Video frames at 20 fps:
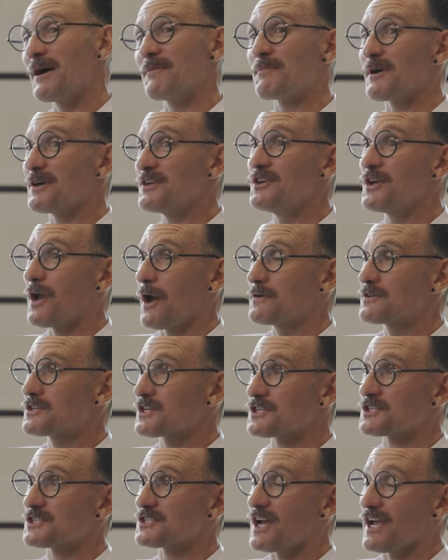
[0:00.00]
But
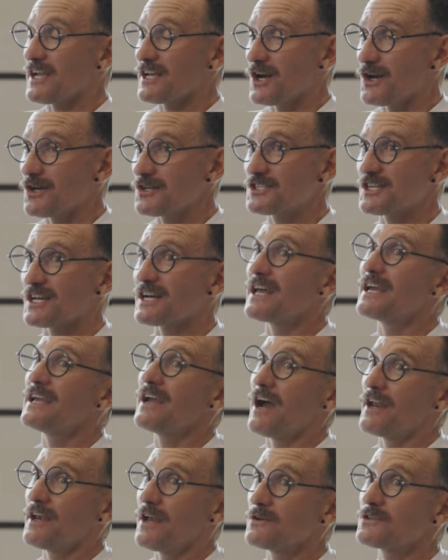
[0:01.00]
just
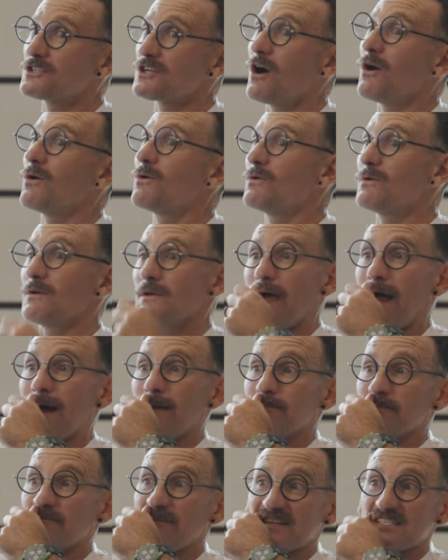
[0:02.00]
psychologically, I know Joel,
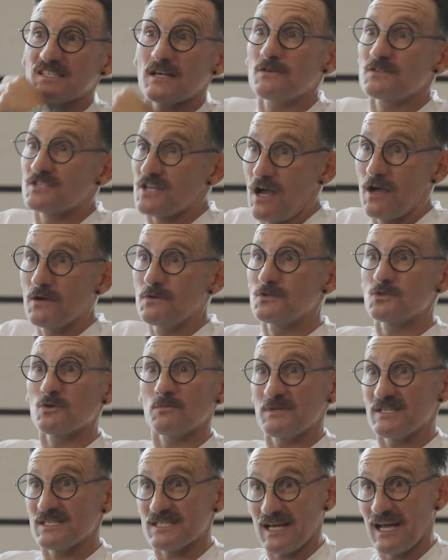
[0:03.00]
Vasco's
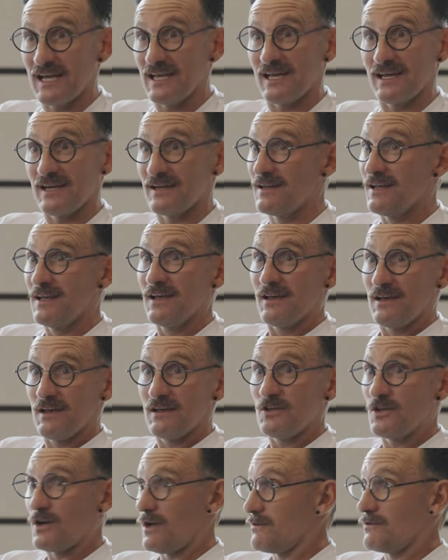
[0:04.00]
coach, will be saying,
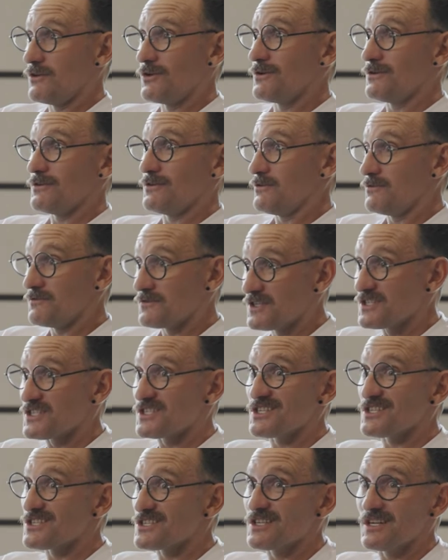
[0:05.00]
you've
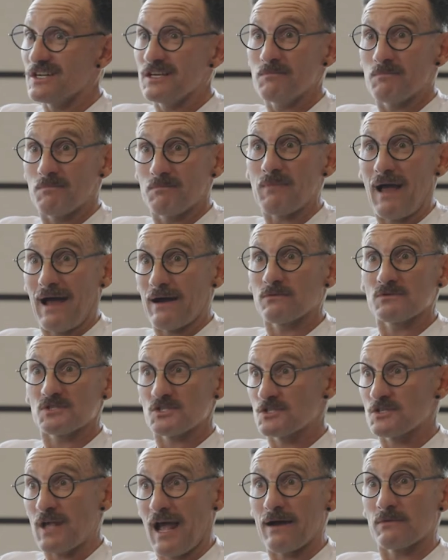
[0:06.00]
consistently
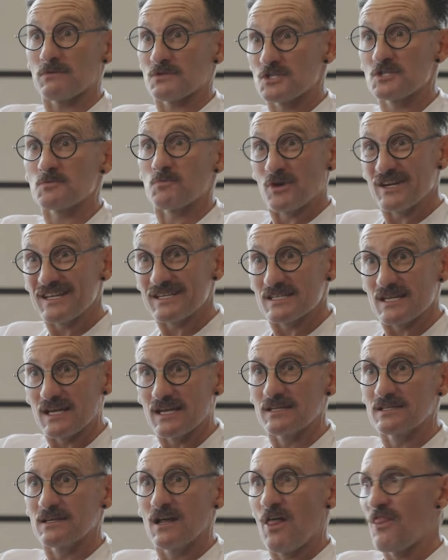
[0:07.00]
out
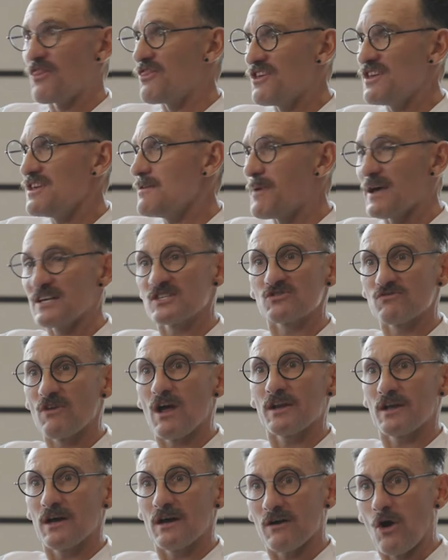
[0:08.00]
sprinted the
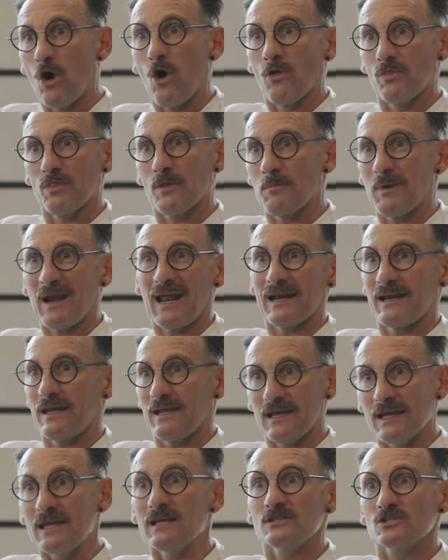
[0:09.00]
best runner on the
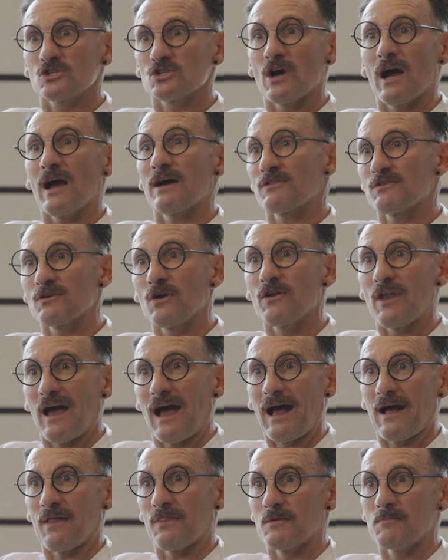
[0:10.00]
planet in
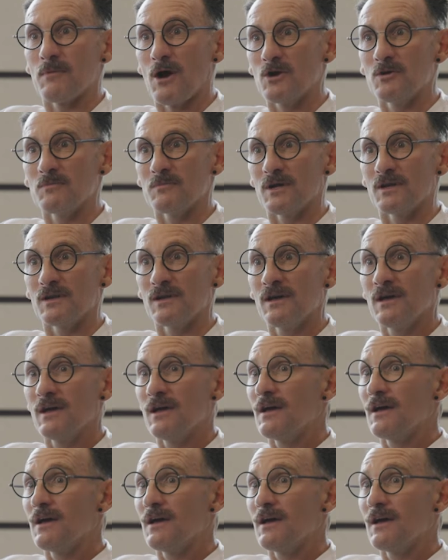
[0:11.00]
triathlon at the moment.